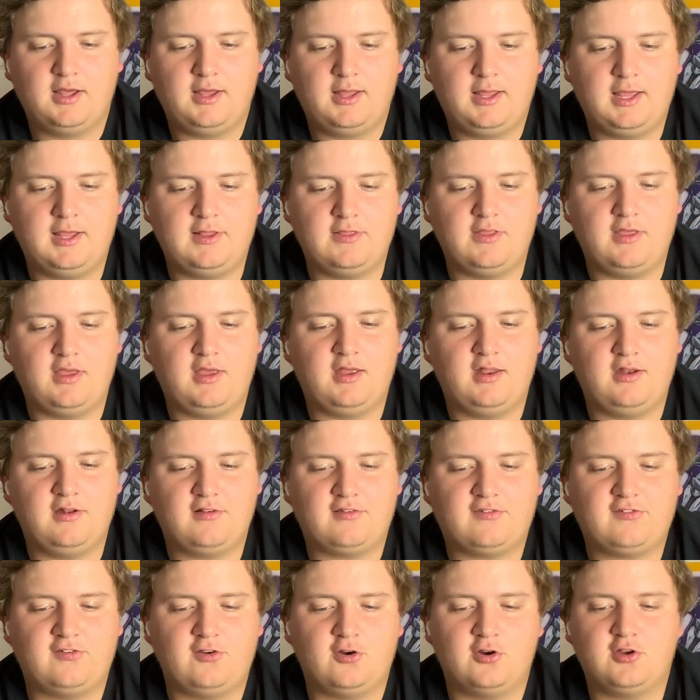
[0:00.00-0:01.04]
And then
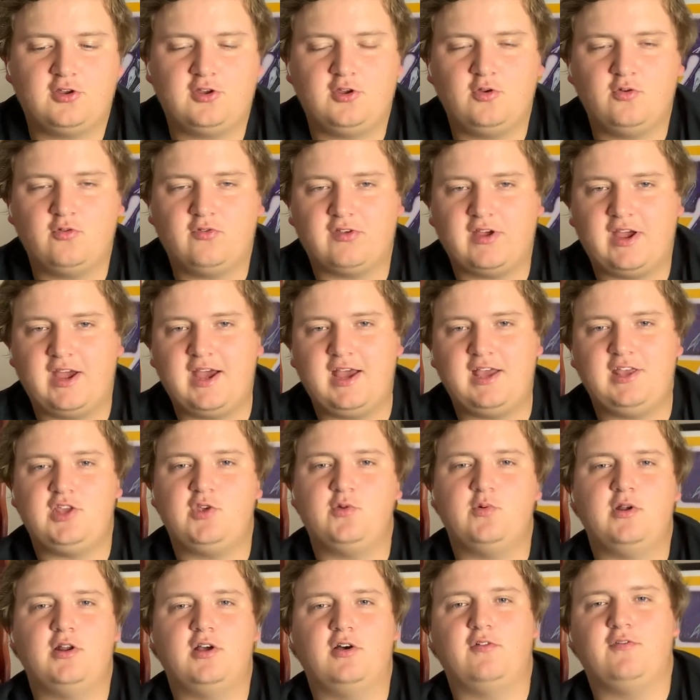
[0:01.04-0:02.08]
Syracuse at
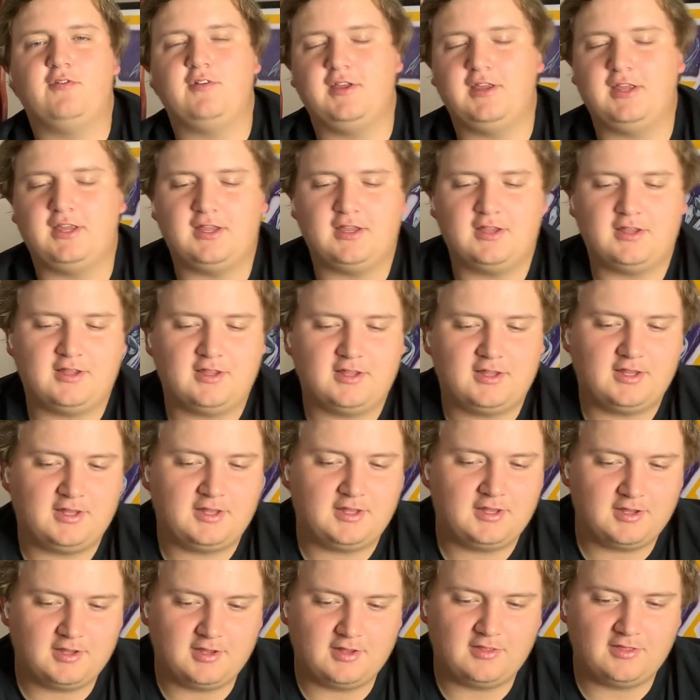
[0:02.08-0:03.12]
UNLV.
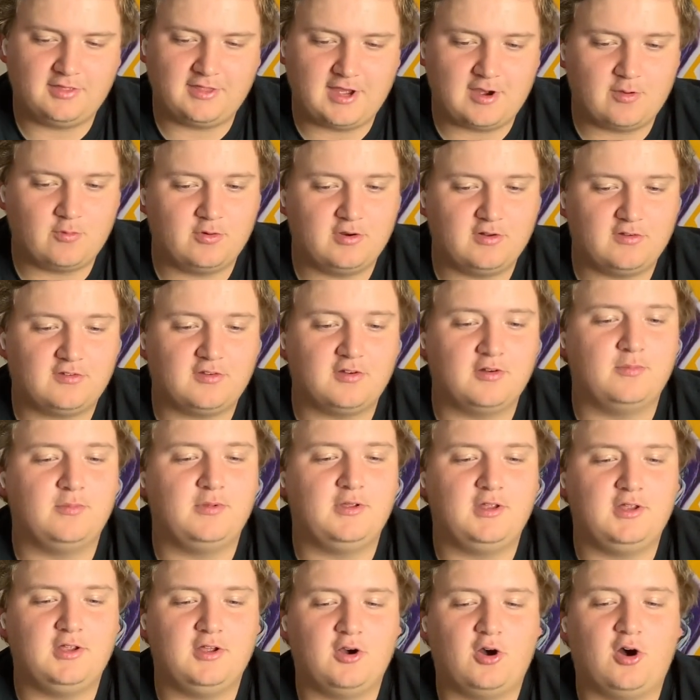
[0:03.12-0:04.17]
That one is going to
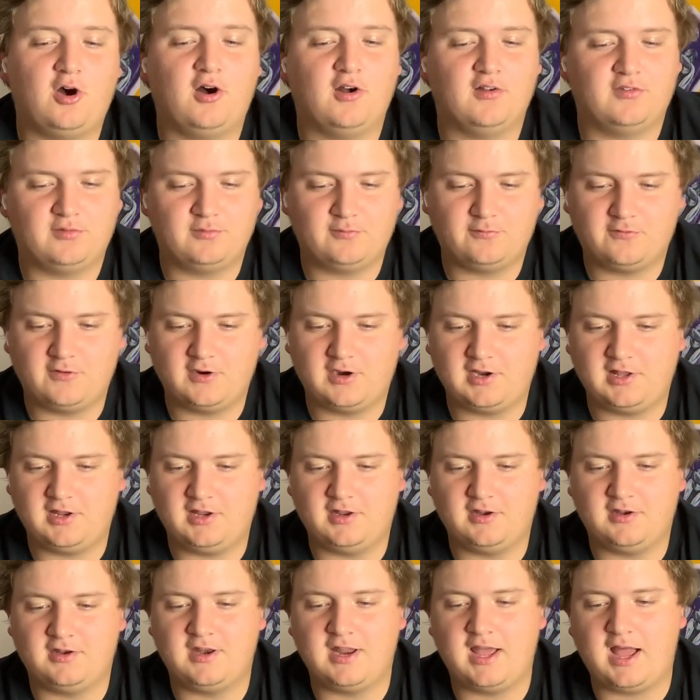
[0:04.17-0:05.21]
be awesome, Friday
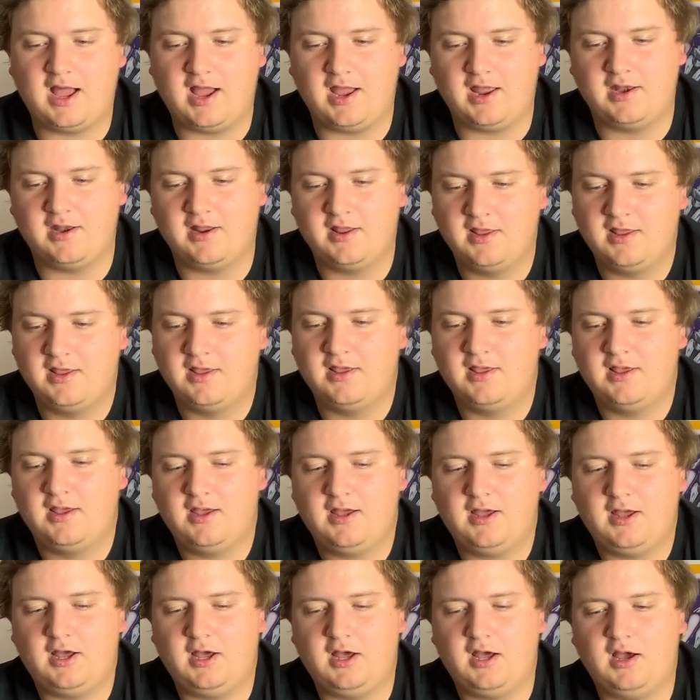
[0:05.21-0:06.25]
at 9.
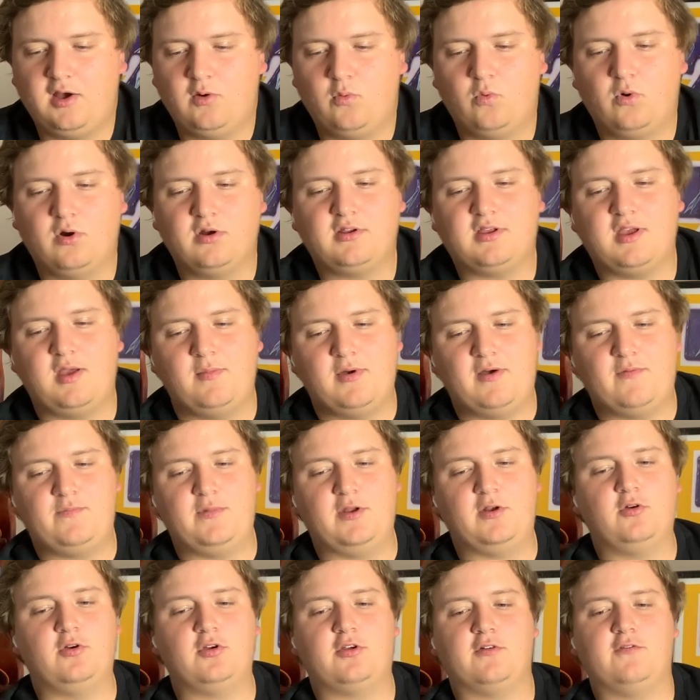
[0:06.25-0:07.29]
One game I've
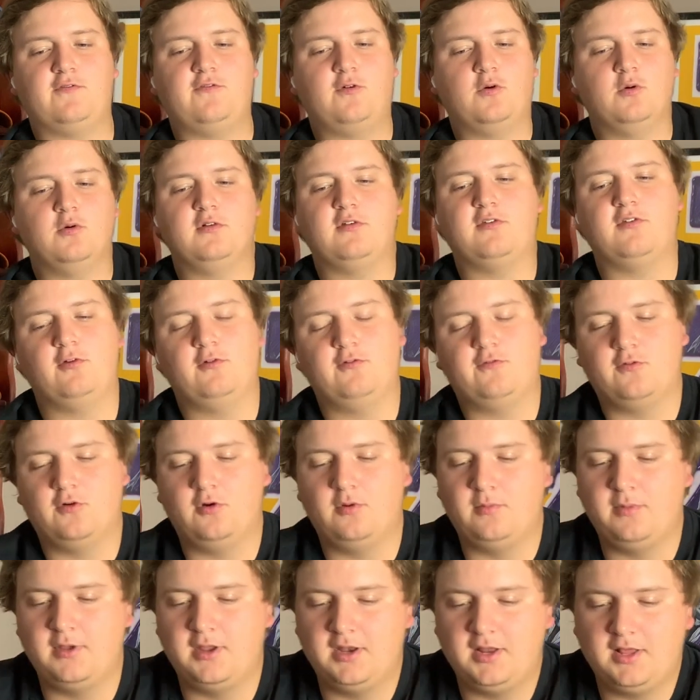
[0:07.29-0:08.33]
been looking forward to for a
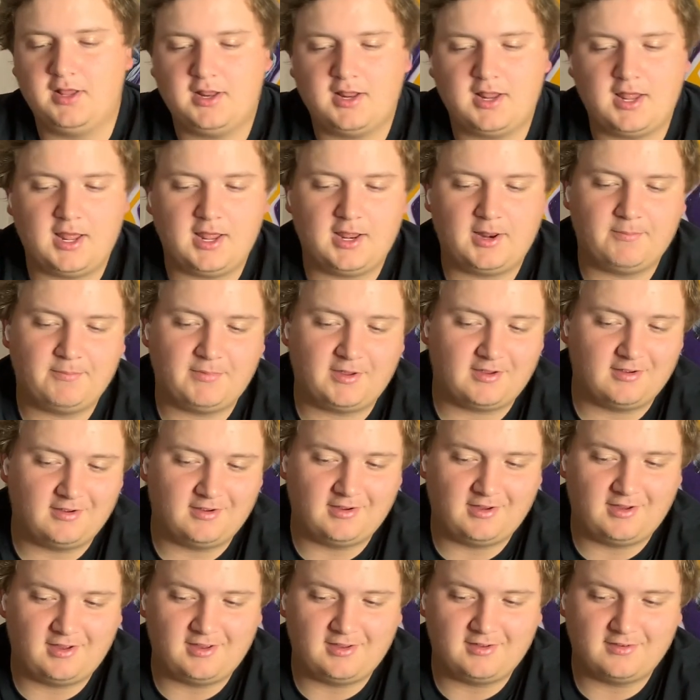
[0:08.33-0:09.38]
minute
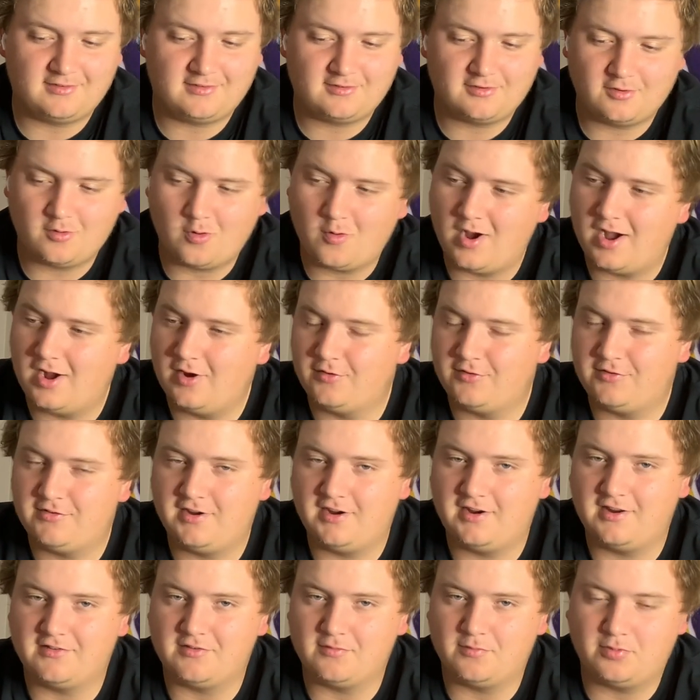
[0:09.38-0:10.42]
because Ohio
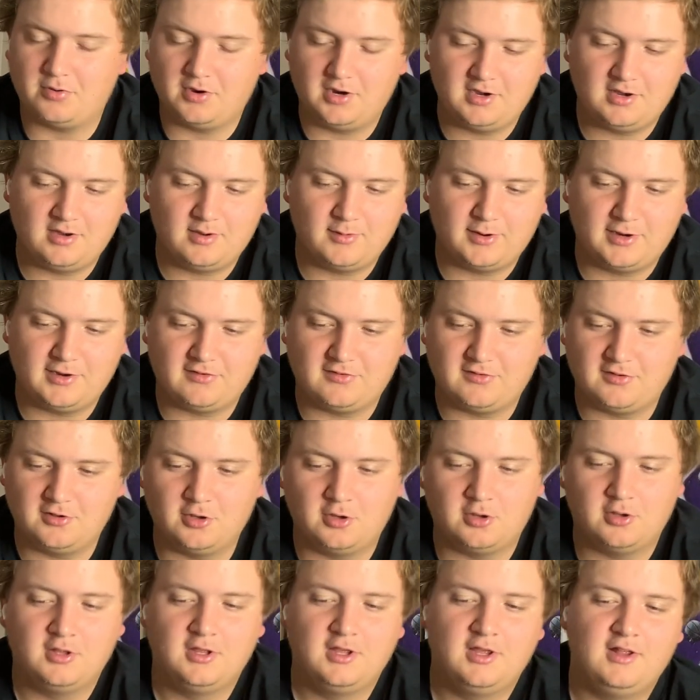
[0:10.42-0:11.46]
State hasn't played anybody
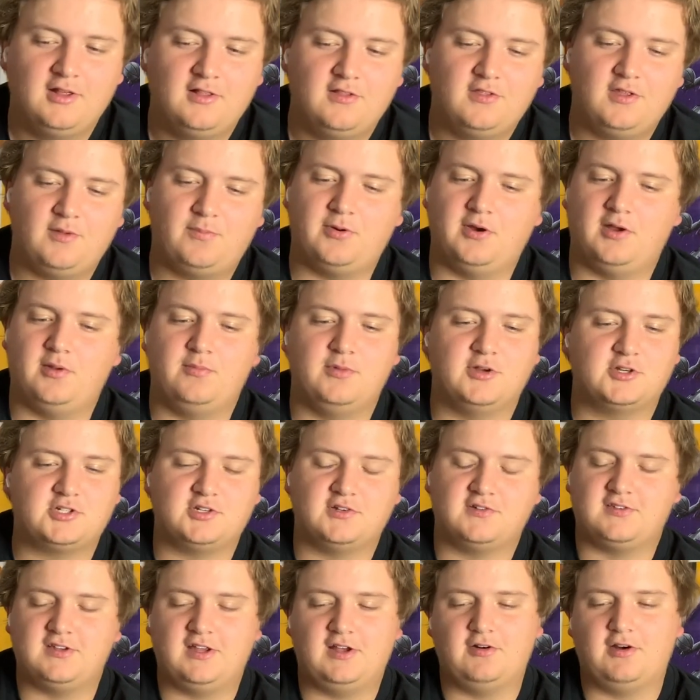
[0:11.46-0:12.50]
still. They played Michigan
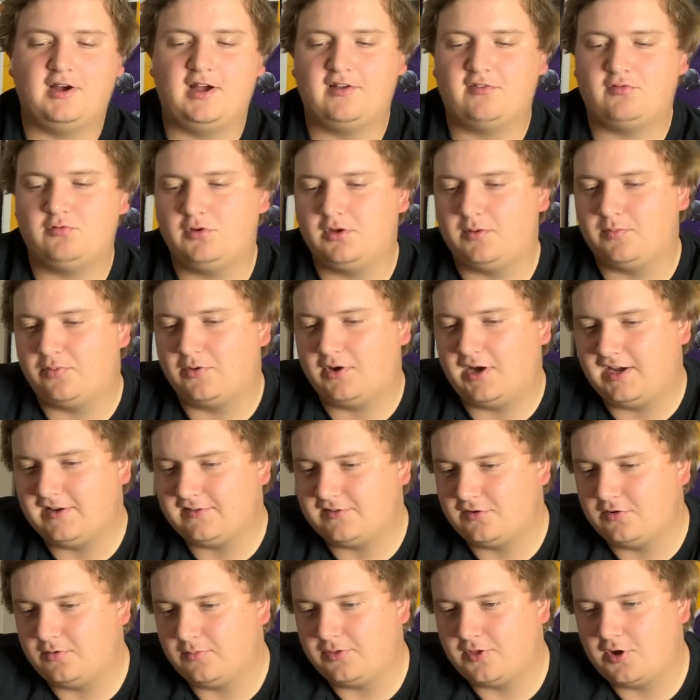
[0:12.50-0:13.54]
State last week,
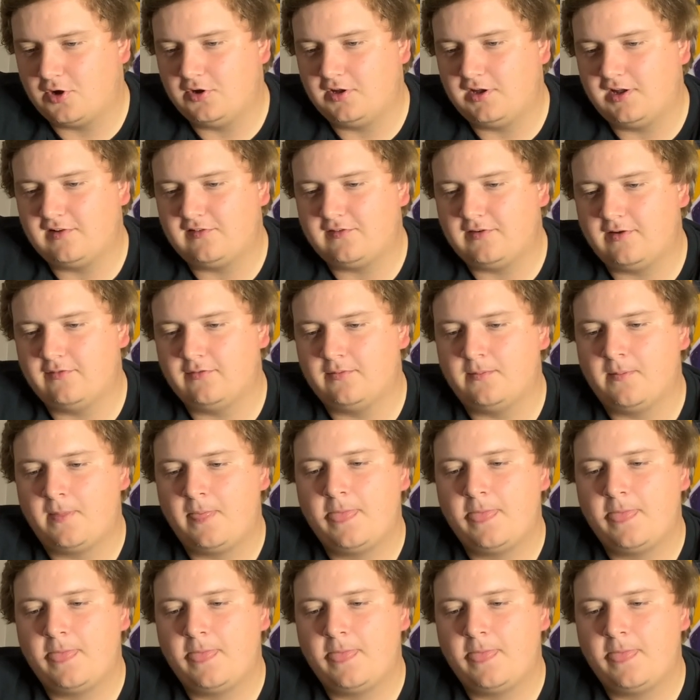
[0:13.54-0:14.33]
blasted them 38-7.